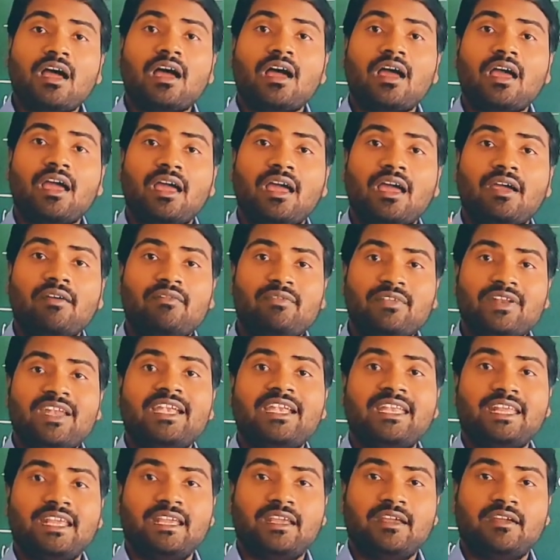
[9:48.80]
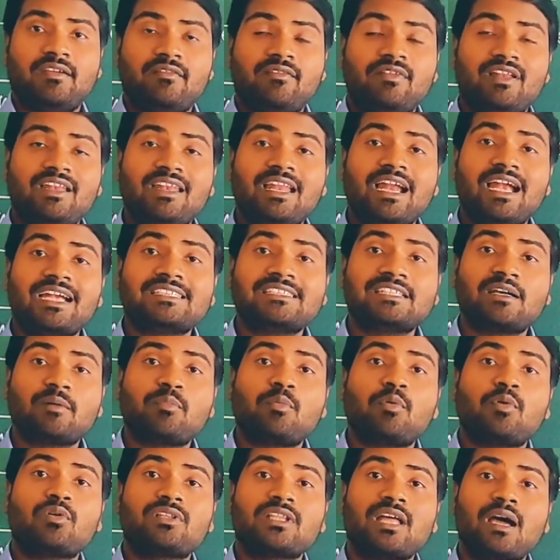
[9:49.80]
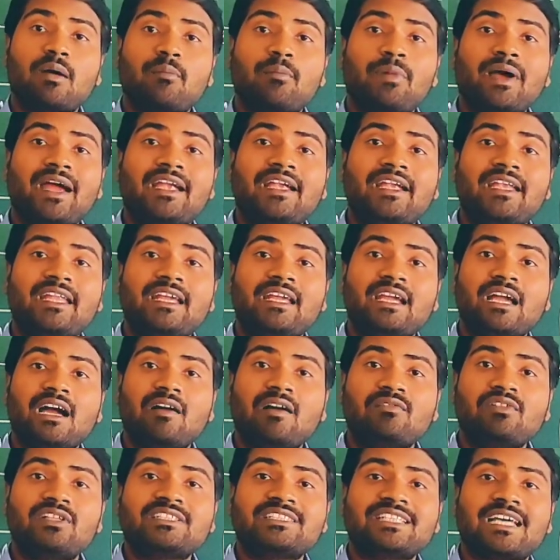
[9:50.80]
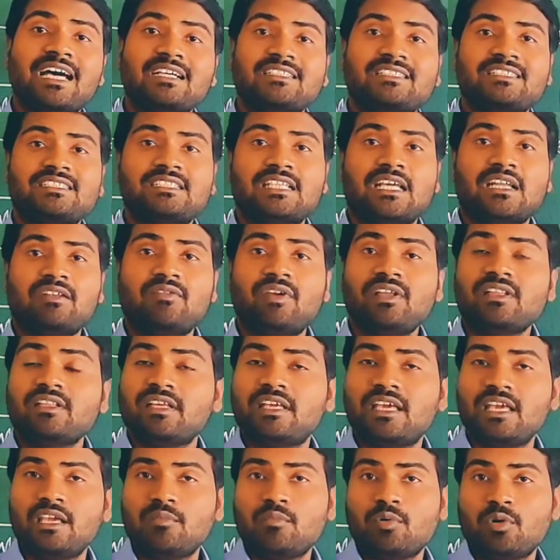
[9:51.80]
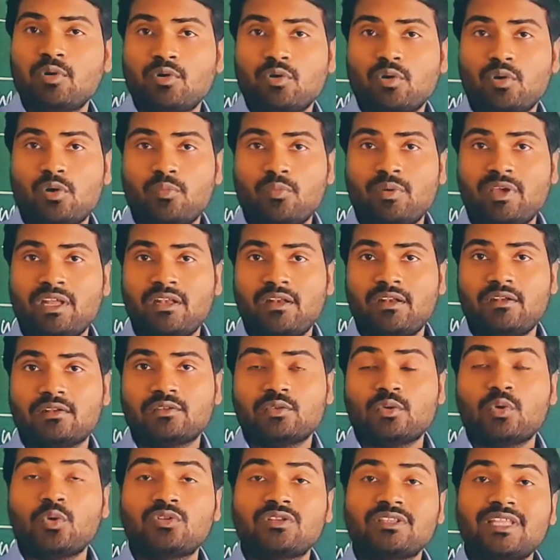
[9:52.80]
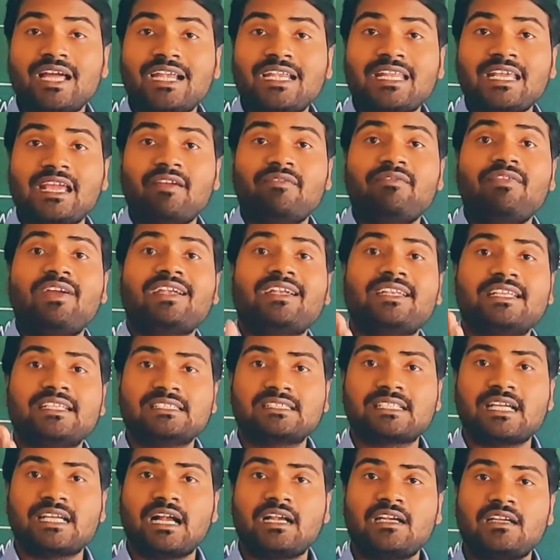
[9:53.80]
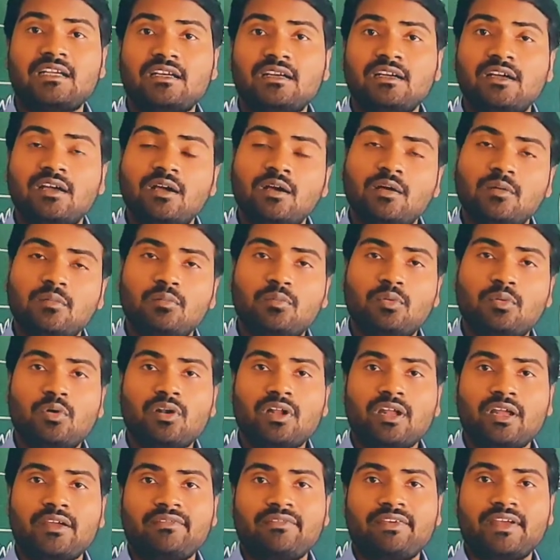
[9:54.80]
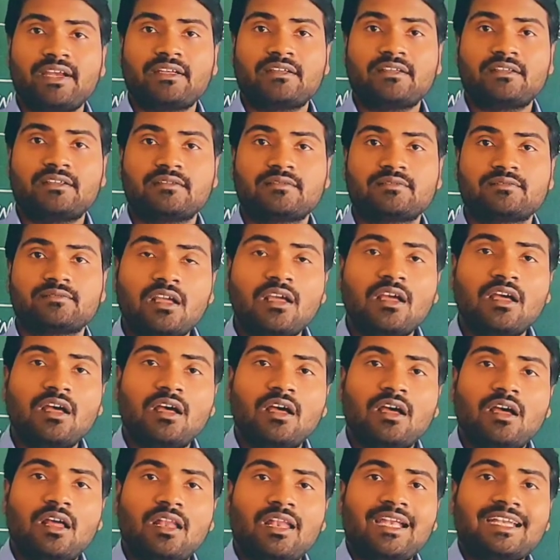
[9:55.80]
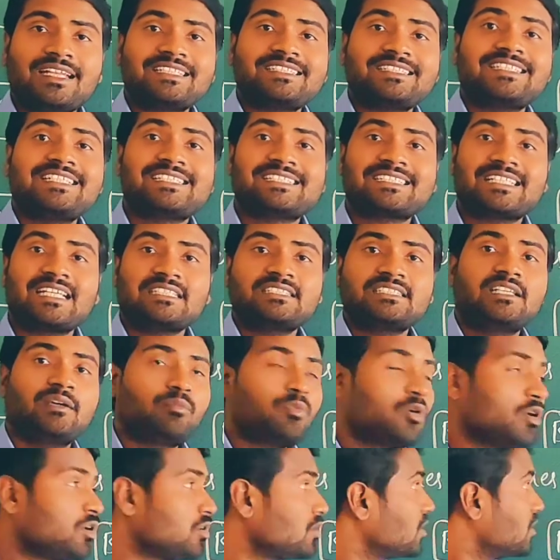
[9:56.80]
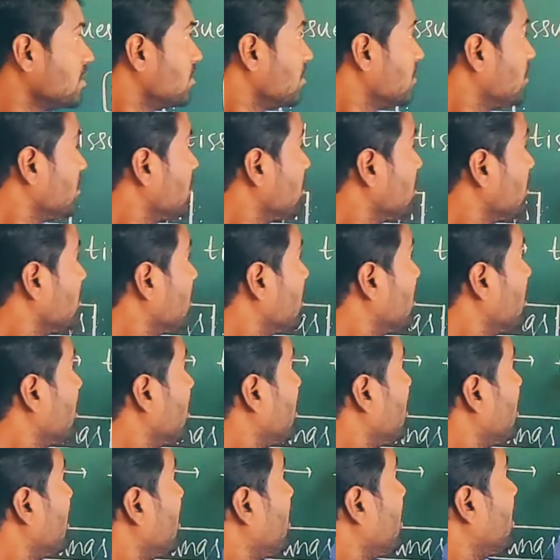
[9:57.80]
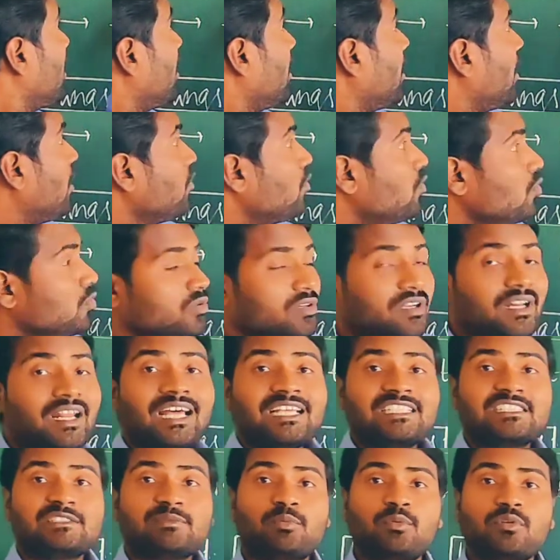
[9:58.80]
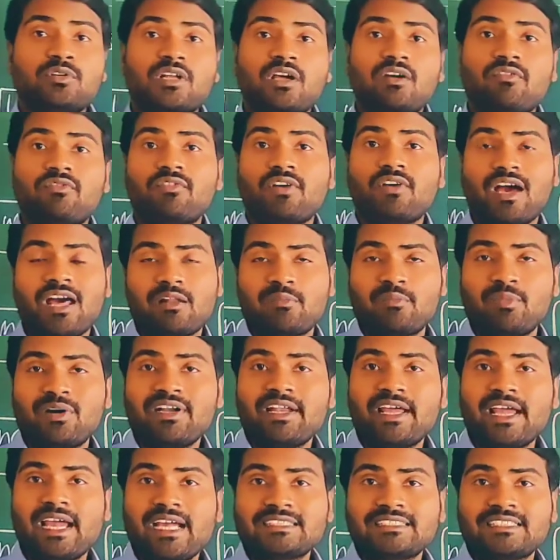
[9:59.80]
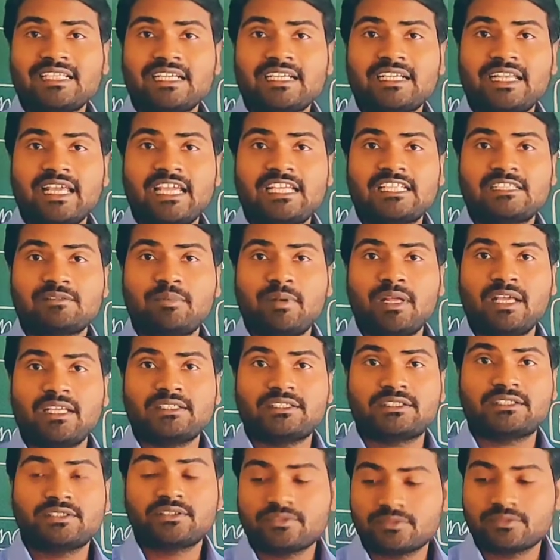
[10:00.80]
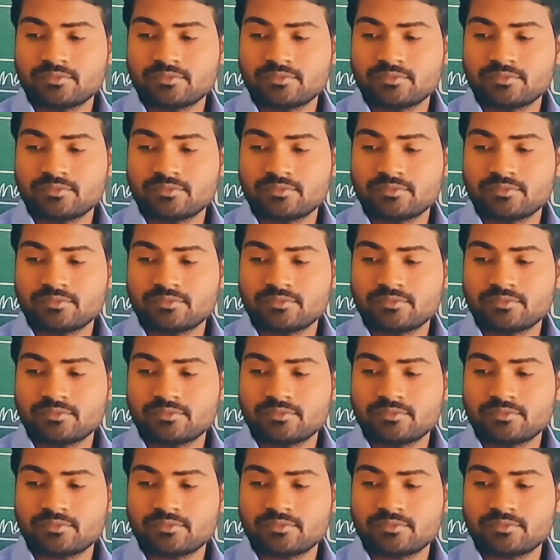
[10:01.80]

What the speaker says: affinity, will not support the binding of this oxygen with hemoglobin. So that effect is called Bohr effect. Let us discuss about how transport of carbon dioxide takes place.